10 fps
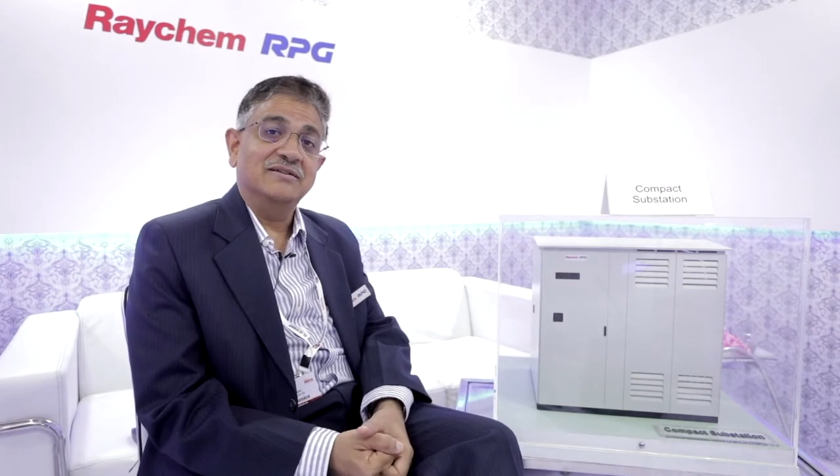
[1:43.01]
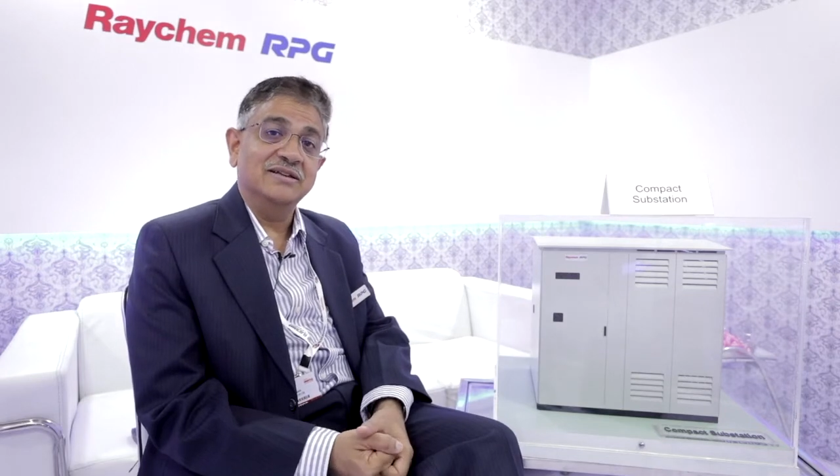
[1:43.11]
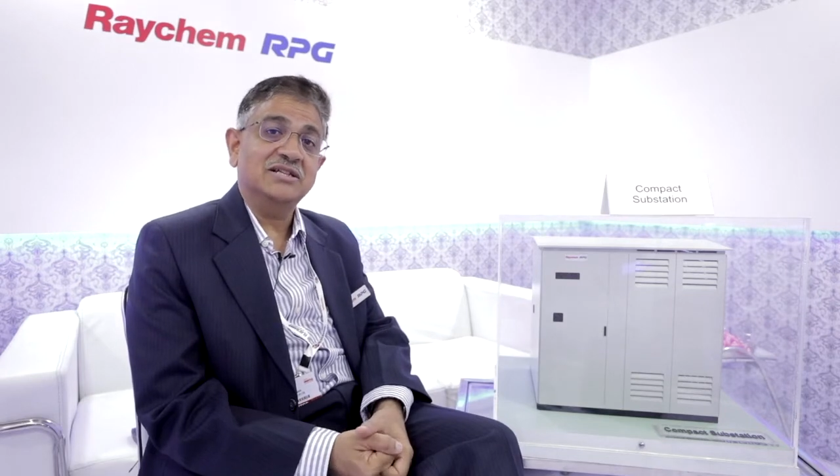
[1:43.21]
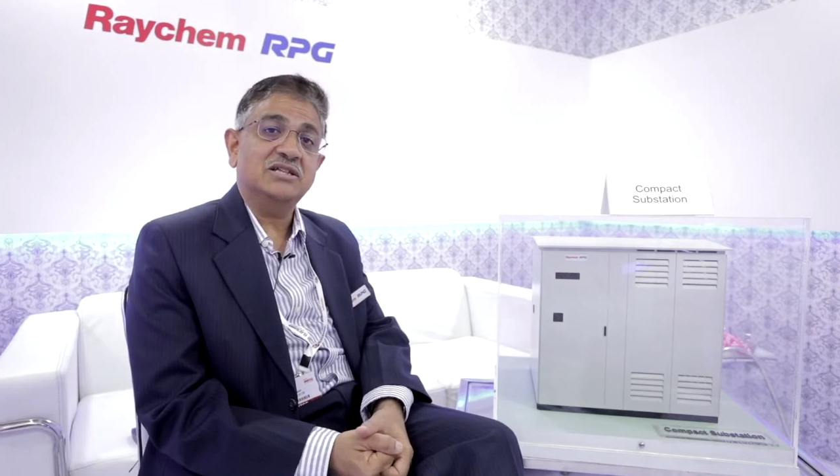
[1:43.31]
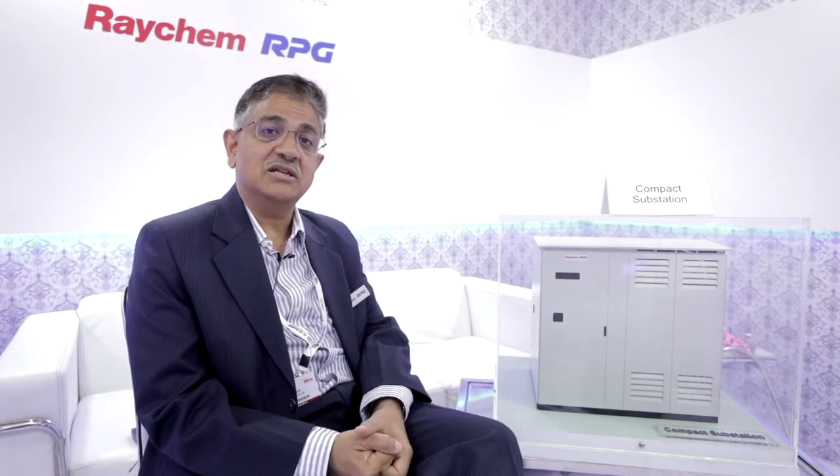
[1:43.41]

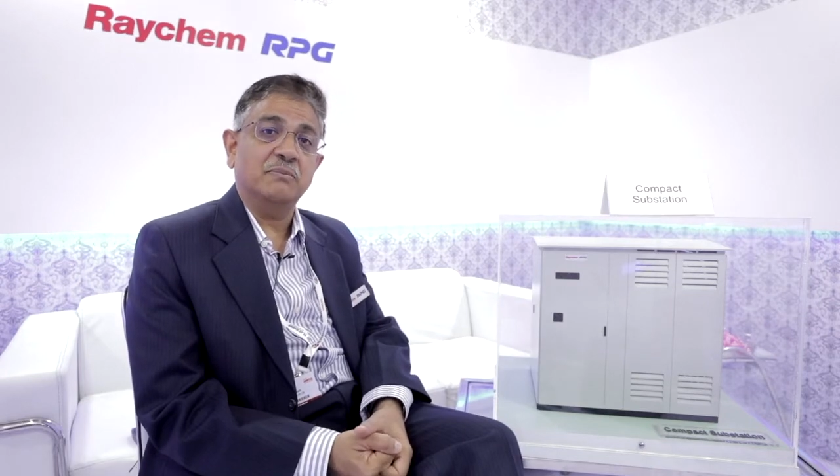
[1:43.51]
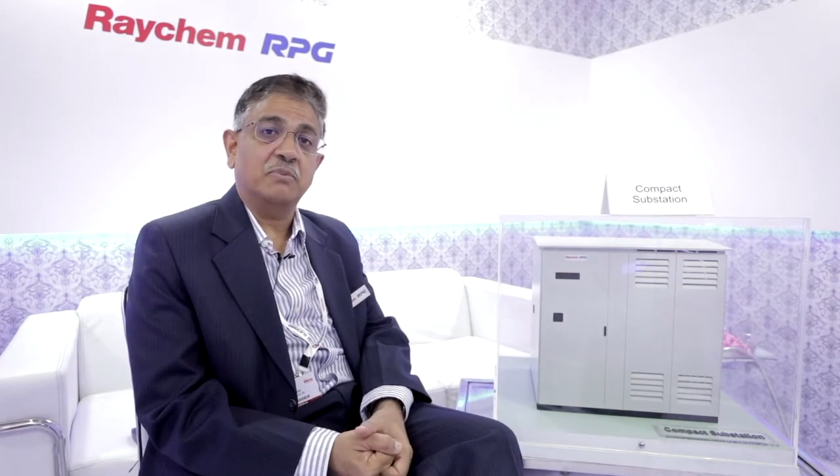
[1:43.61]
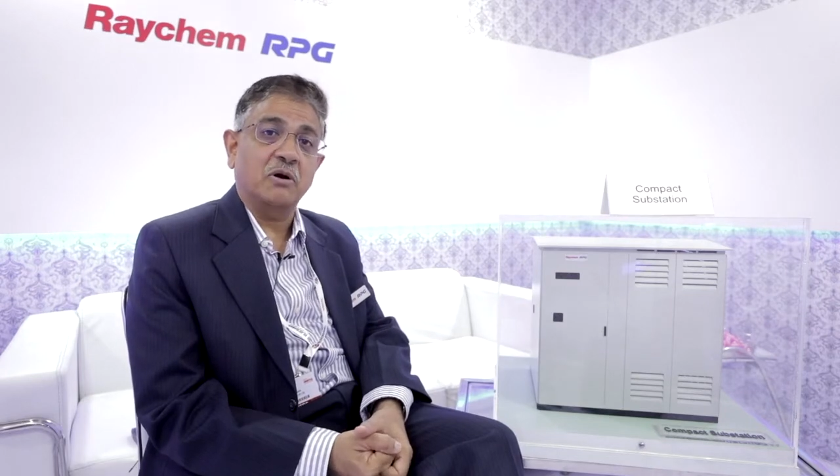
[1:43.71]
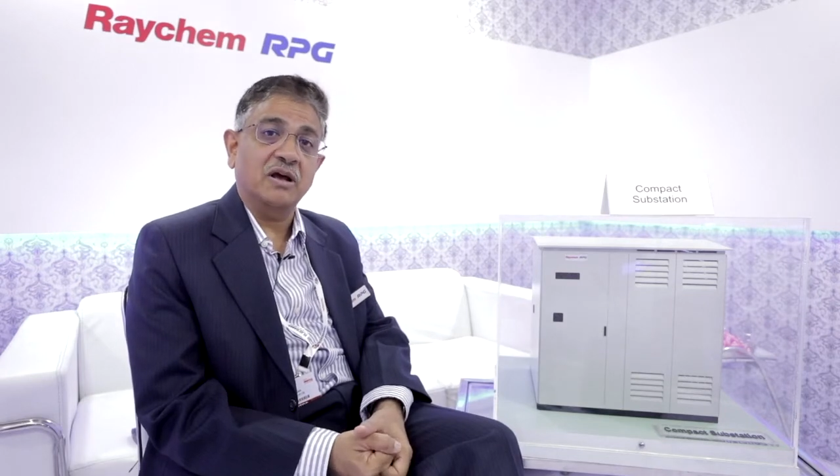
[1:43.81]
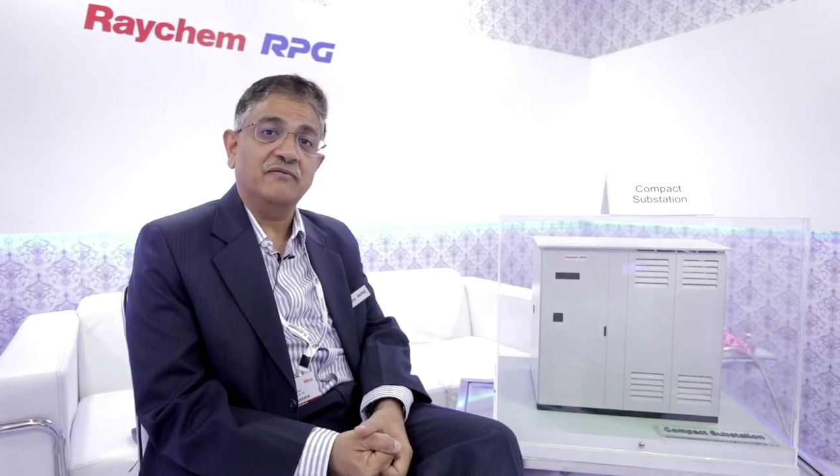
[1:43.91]
this is a
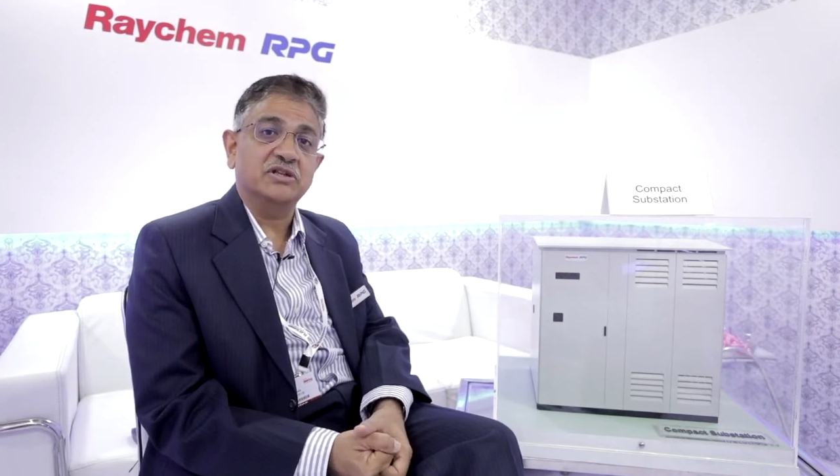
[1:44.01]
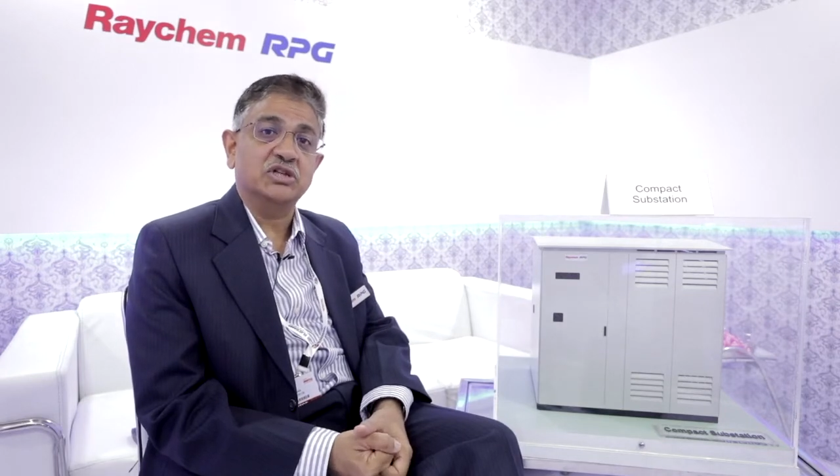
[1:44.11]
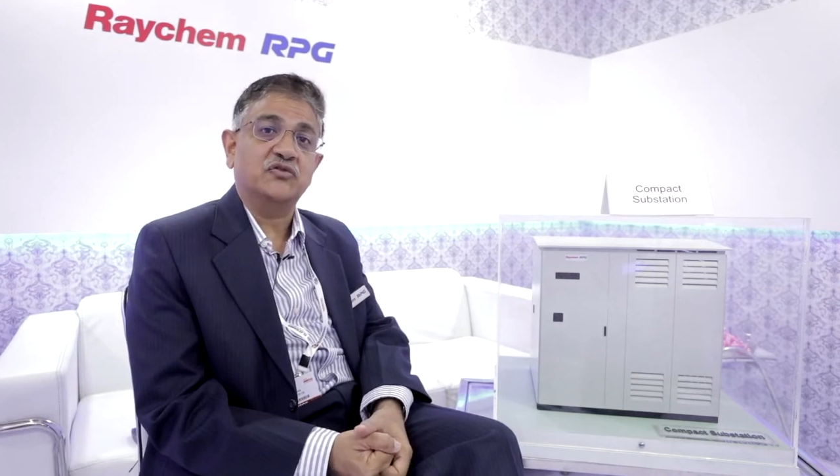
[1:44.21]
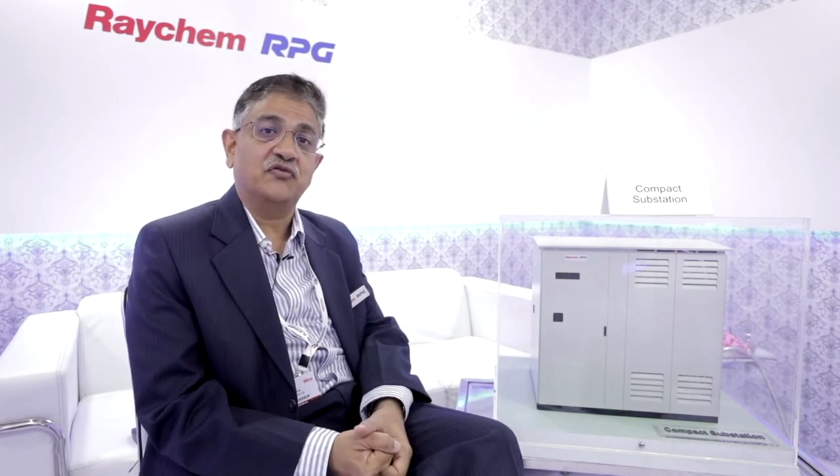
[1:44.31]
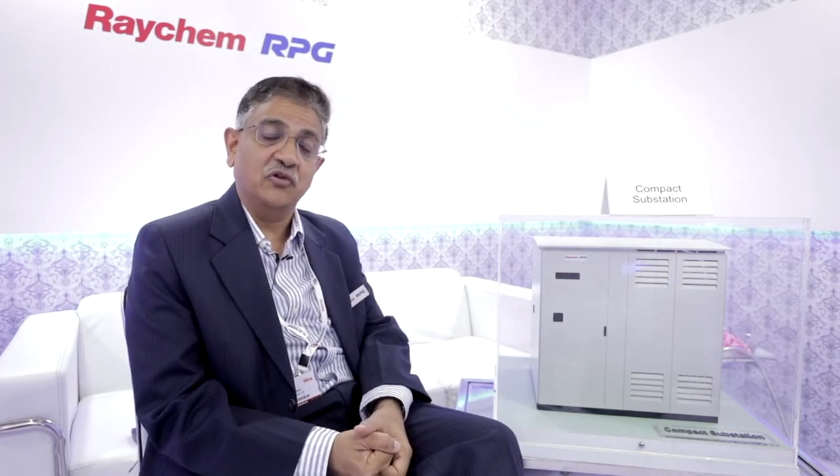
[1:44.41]
product which is